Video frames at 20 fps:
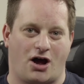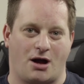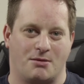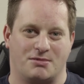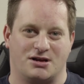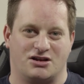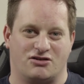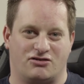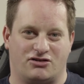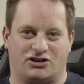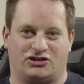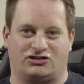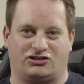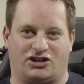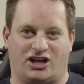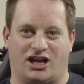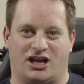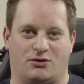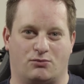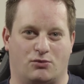I mean, this
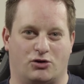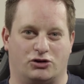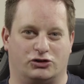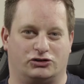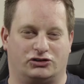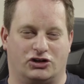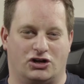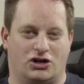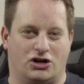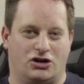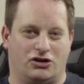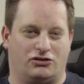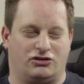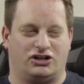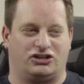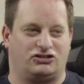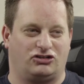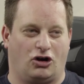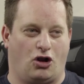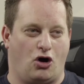thing was
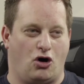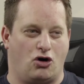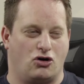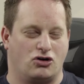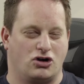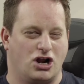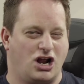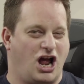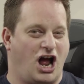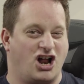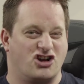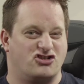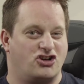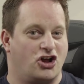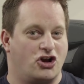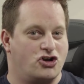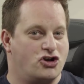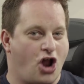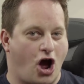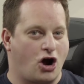this long, and
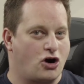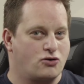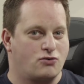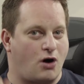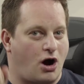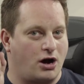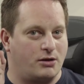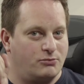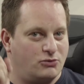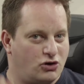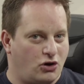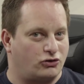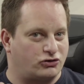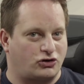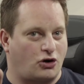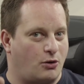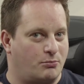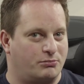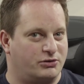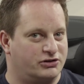no, I'm not
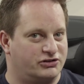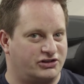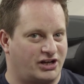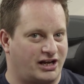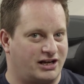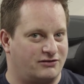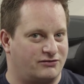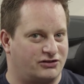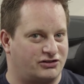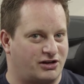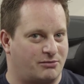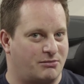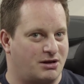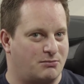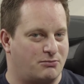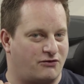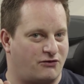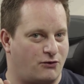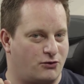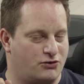compensating for something
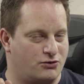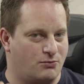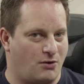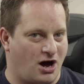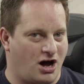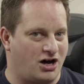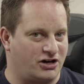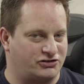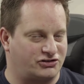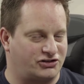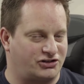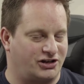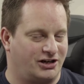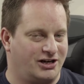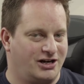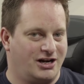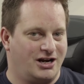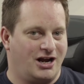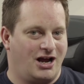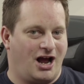before you ask.
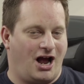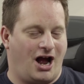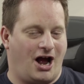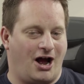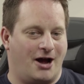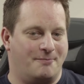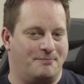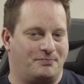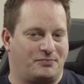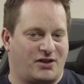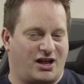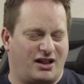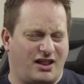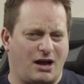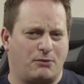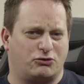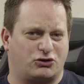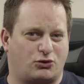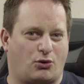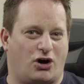And
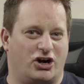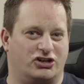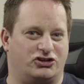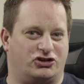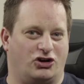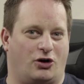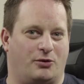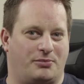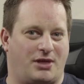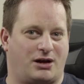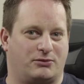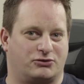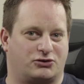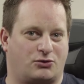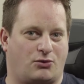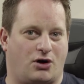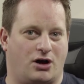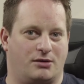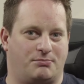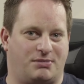that was quite a job. That was
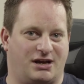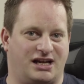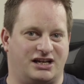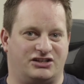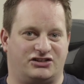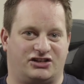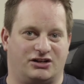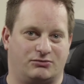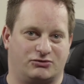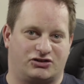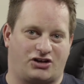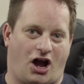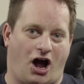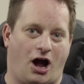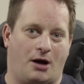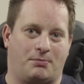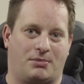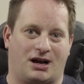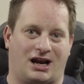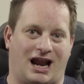quite a beast. It was
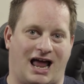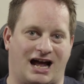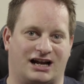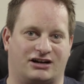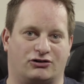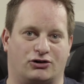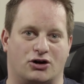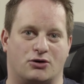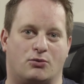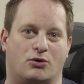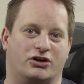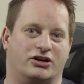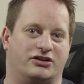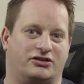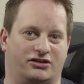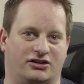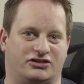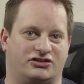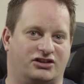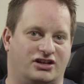up a ladder. I
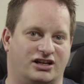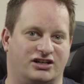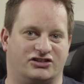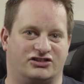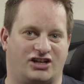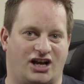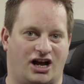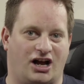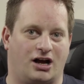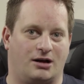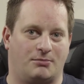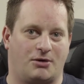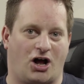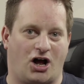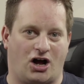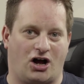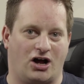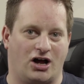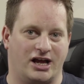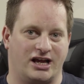wanted this thing set up
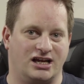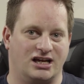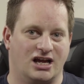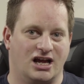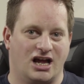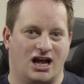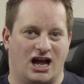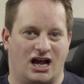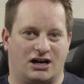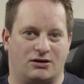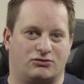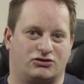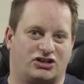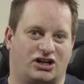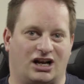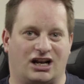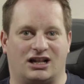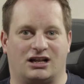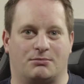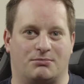high, and it was
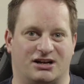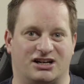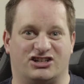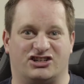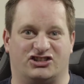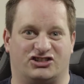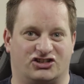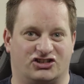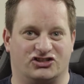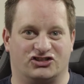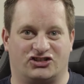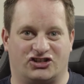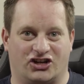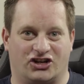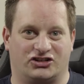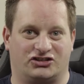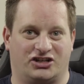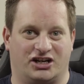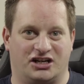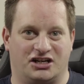a little bit
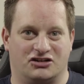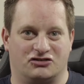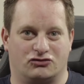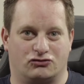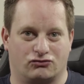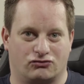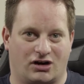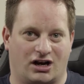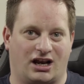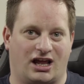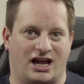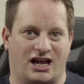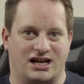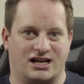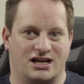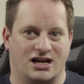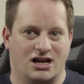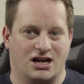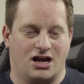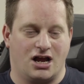disconcerting
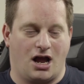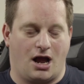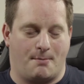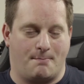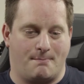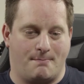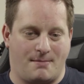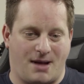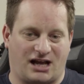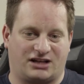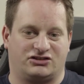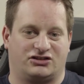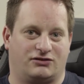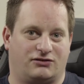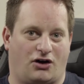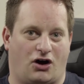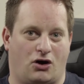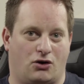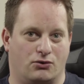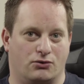drilling a massive
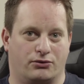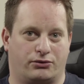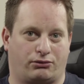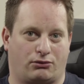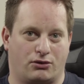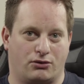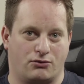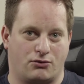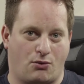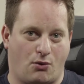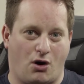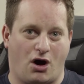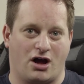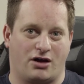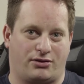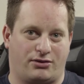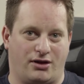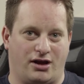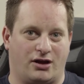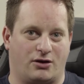hole through quite
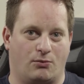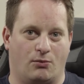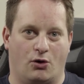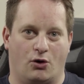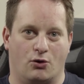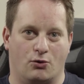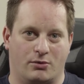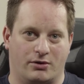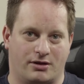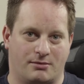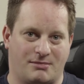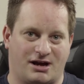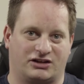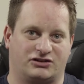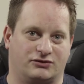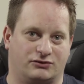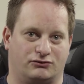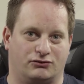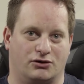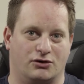a thick wall with a
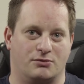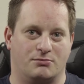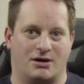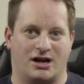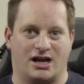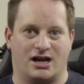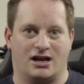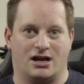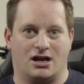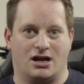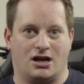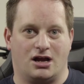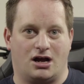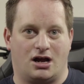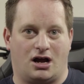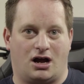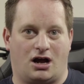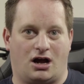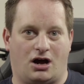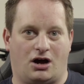massive drill bit
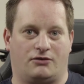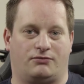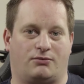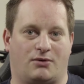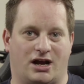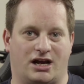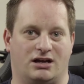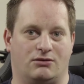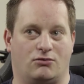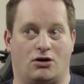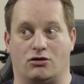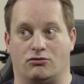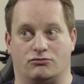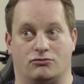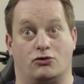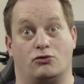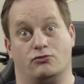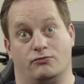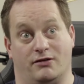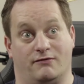halfway,
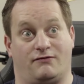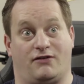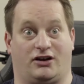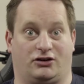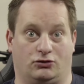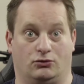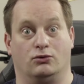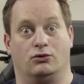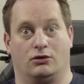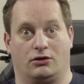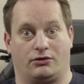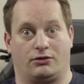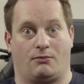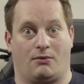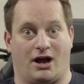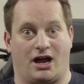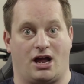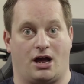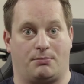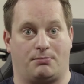well, in fact, all of the
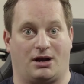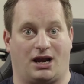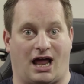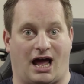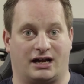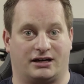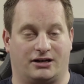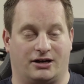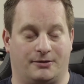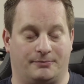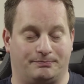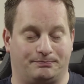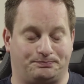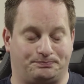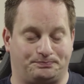way up a ladder.